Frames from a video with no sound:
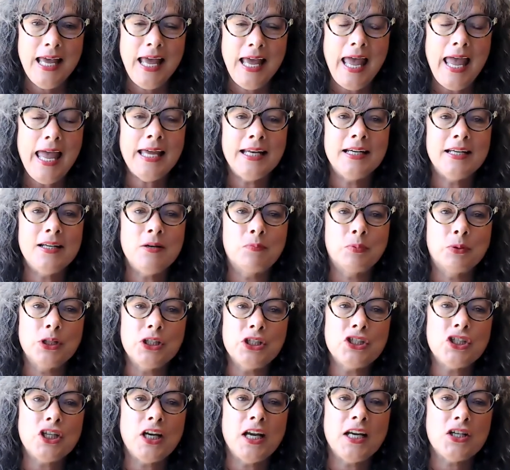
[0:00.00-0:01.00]
and an
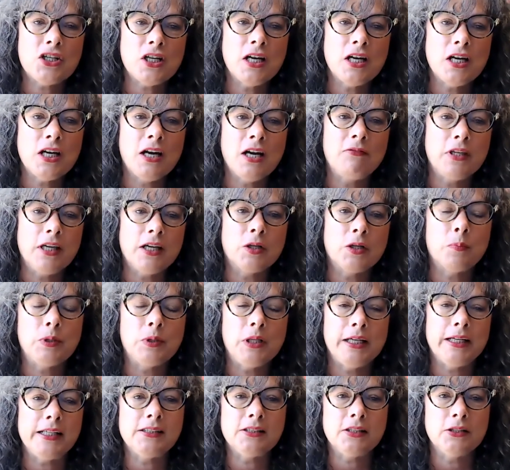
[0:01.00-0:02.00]
appreciation of their
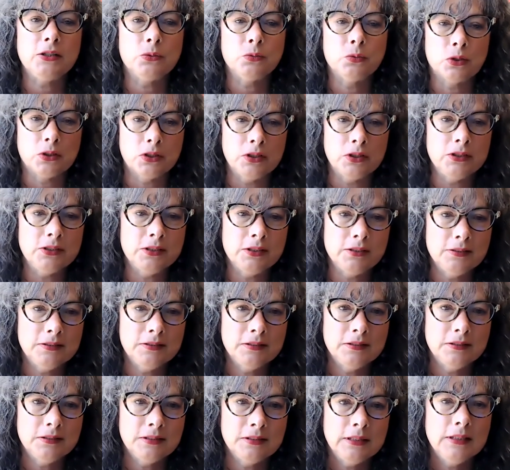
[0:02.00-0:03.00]
place in the world
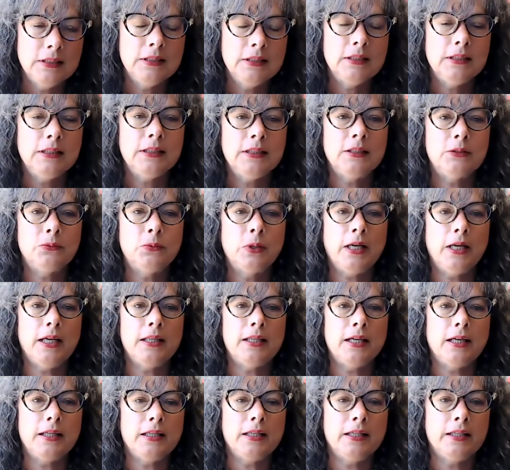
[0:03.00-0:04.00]
in a way
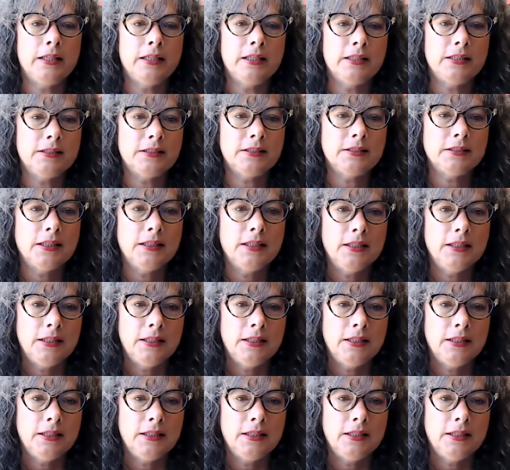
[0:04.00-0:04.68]
that is